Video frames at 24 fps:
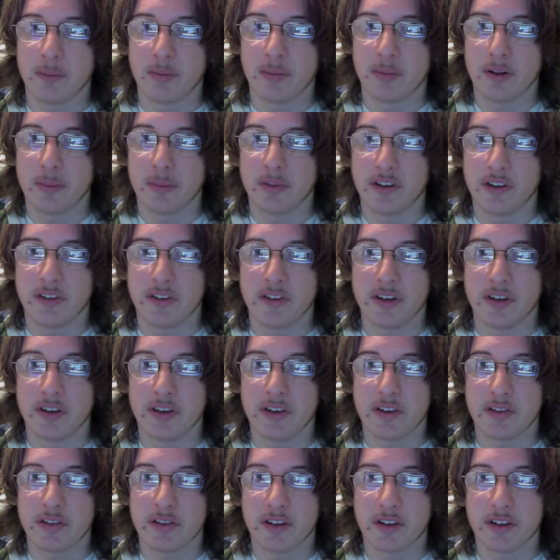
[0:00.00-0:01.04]
publicity
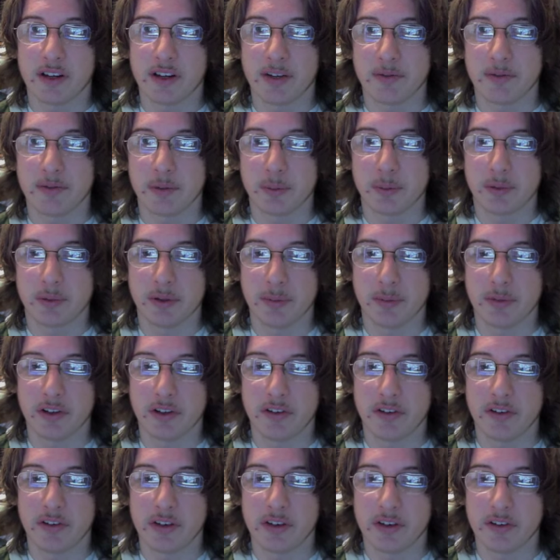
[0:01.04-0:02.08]
stunt after
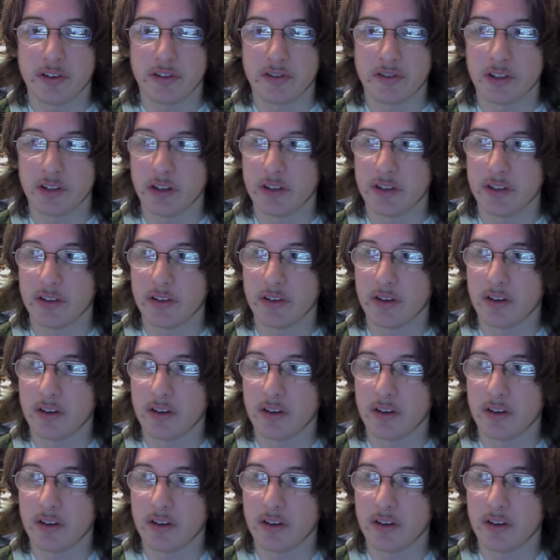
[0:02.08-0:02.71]
publicity stunt.